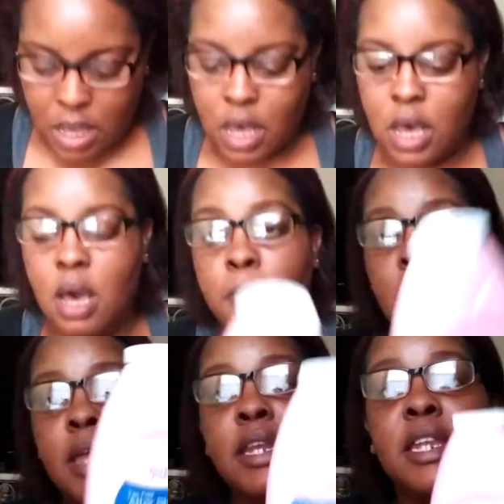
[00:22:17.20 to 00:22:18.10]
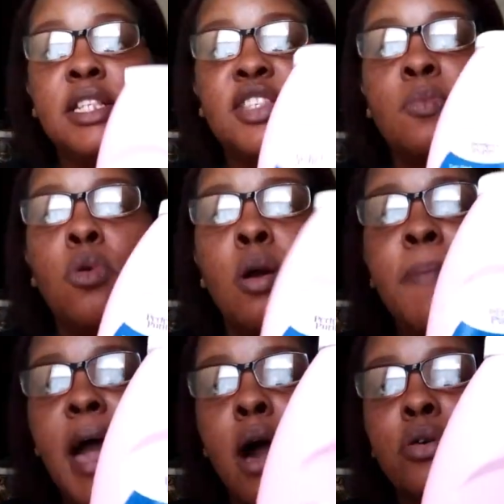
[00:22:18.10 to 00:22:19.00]
Um, needed some more
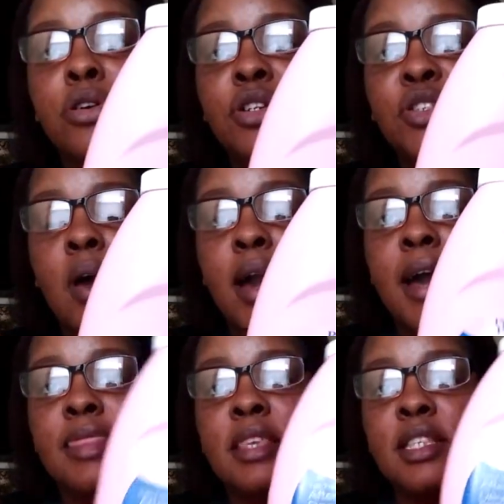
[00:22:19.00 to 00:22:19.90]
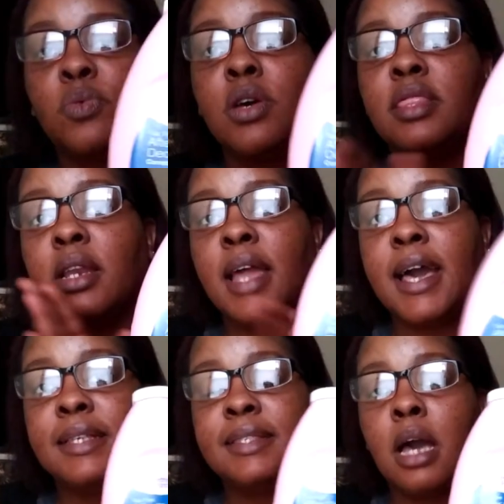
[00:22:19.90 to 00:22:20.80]
powder, so I got this one. The
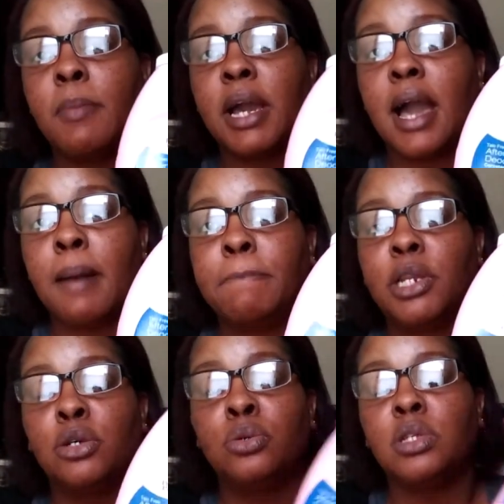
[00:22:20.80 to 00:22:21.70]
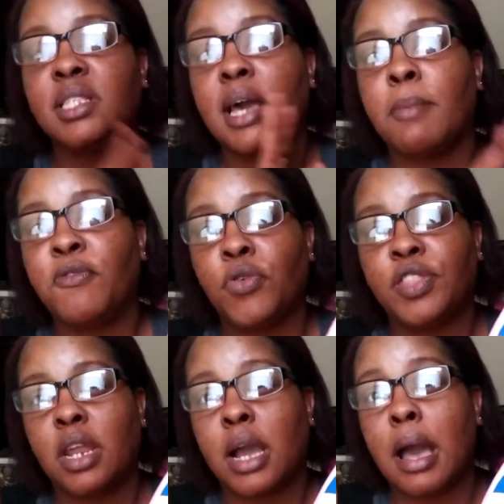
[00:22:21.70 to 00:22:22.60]
last time I got blue, the time before
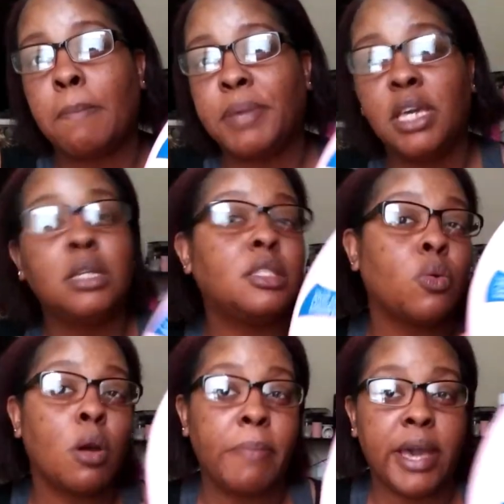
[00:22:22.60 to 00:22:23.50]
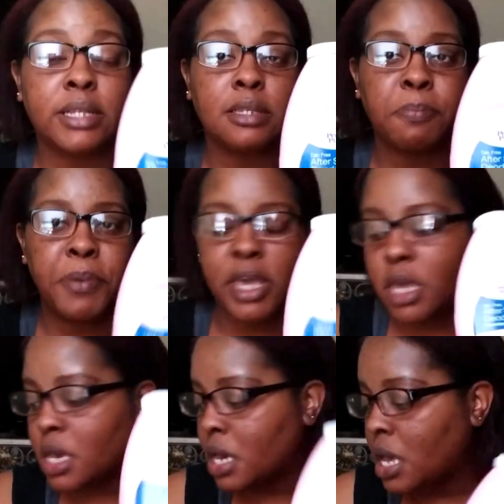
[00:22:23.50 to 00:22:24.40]
that I got pink, so we're back to
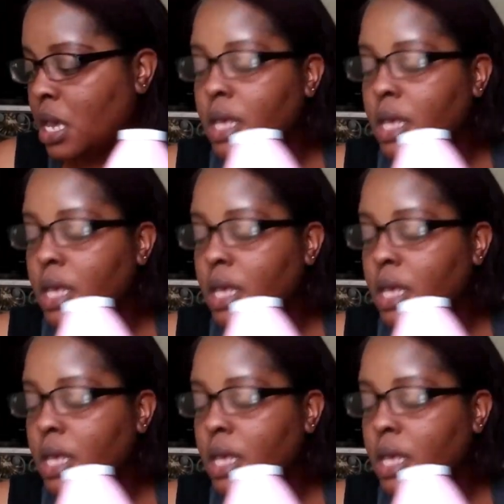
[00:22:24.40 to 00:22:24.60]
pink.